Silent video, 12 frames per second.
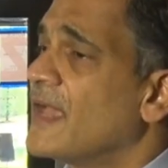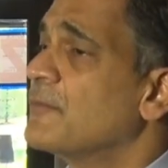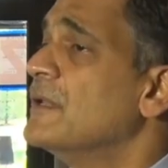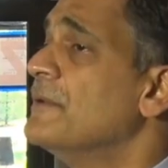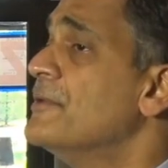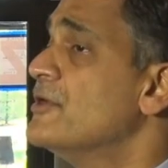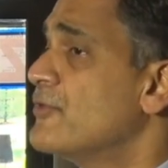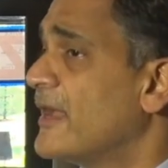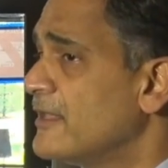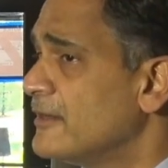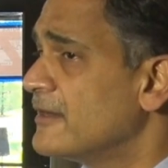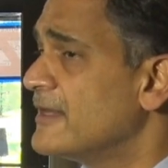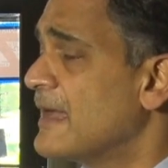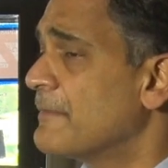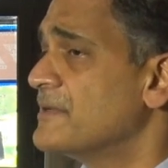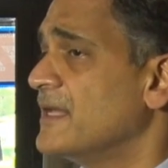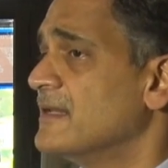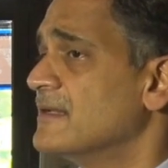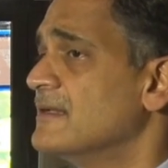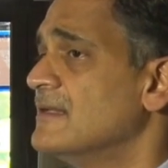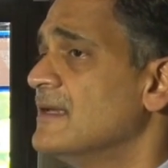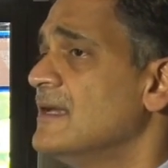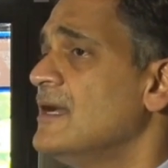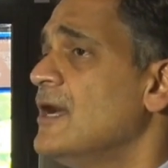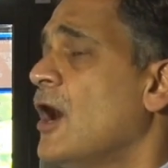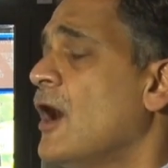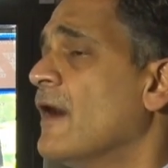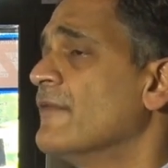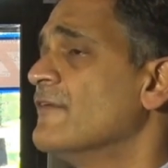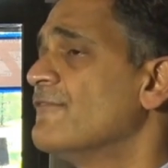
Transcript: and will be regularly updated on